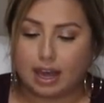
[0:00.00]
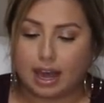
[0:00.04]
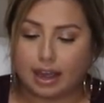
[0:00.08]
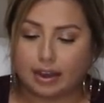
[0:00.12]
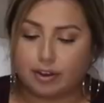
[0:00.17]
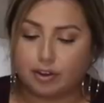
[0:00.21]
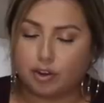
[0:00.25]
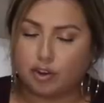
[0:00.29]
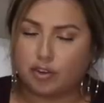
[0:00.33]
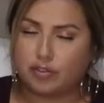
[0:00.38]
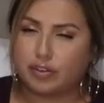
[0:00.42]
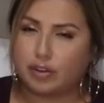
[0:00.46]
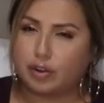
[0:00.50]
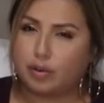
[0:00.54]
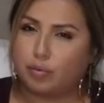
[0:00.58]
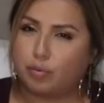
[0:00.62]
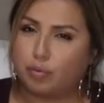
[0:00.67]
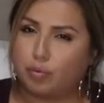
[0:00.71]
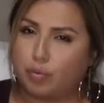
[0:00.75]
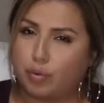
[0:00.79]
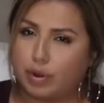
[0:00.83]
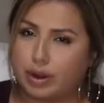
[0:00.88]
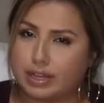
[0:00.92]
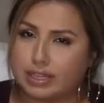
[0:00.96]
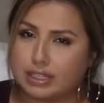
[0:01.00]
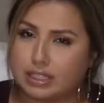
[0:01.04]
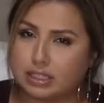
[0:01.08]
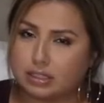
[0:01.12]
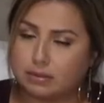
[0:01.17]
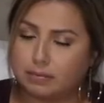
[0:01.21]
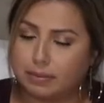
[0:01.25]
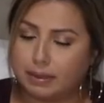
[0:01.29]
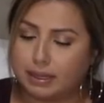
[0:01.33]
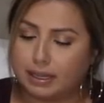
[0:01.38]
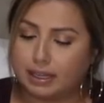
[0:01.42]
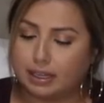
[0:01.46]
I don't know if it
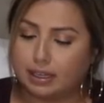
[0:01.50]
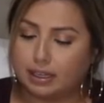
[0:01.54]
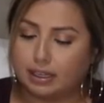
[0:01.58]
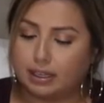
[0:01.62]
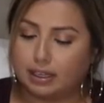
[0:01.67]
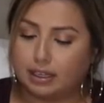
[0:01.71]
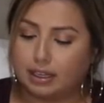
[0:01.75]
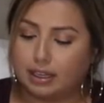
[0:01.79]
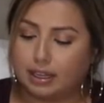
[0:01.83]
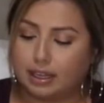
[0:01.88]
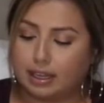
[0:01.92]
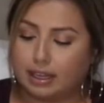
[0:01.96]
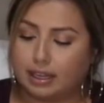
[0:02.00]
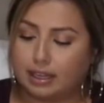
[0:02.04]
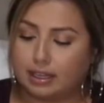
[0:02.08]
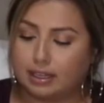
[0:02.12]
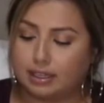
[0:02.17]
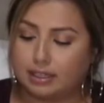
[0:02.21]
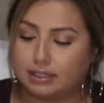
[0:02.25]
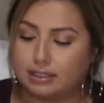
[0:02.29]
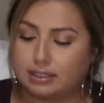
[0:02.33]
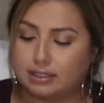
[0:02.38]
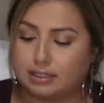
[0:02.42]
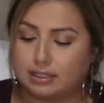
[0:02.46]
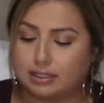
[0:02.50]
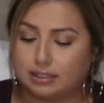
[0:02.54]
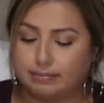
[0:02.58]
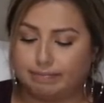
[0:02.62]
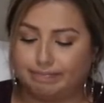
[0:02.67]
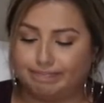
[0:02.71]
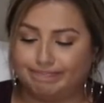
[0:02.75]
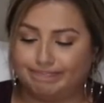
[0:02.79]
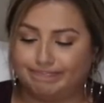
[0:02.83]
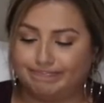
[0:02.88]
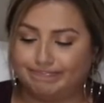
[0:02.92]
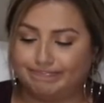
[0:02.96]
runs big, and
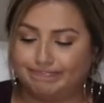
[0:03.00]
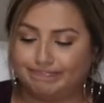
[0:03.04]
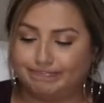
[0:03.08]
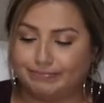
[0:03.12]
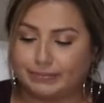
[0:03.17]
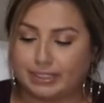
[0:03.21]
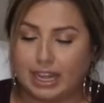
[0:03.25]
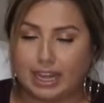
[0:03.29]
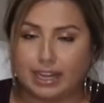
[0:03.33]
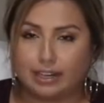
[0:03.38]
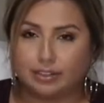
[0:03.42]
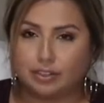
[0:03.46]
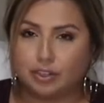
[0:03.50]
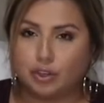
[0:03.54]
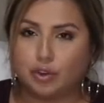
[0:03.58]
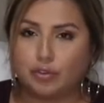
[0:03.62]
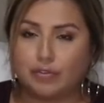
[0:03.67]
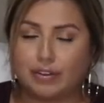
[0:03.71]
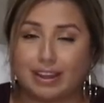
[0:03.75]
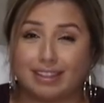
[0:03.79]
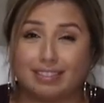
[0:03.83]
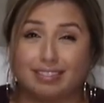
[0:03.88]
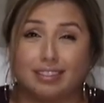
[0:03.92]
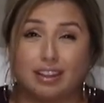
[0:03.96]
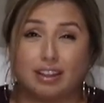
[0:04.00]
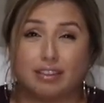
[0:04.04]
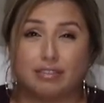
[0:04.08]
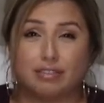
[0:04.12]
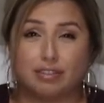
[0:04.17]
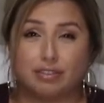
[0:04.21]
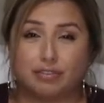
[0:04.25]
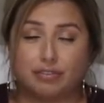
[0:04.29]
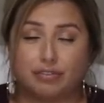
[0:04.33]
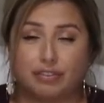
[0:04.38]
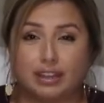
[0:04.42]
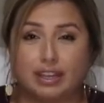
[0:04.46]
I don't know if I
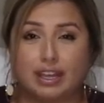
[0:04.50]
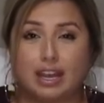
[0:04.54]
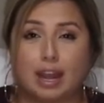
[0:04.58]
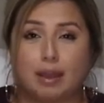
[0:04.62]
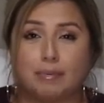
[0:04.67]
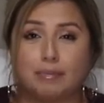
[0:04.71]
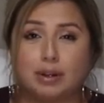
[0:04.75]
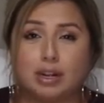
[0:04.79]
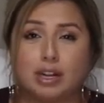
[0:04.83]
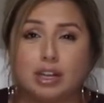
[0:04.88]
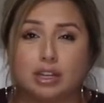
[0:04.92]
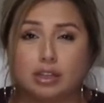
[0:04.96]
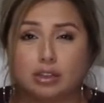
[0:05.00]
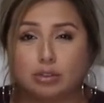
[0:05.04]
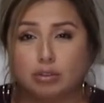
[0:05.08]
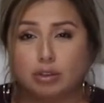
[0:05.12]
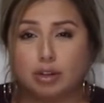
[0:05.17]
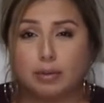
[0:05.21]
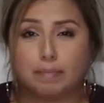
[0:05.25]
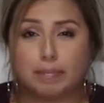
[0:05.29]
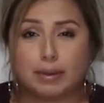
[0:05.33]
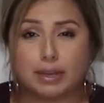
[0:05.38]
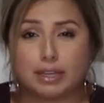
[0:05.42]
love the fit. I'm going to include a